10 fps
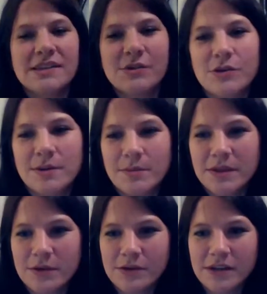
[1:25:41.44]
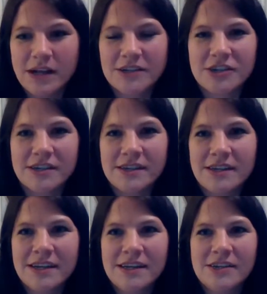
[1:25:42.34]
Screw it. I'm going to throw it in auction.
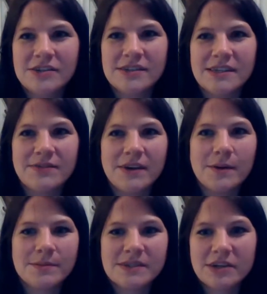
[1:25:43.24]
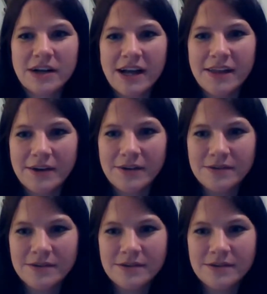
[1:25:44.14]
Just see if any. I'm going to start high though.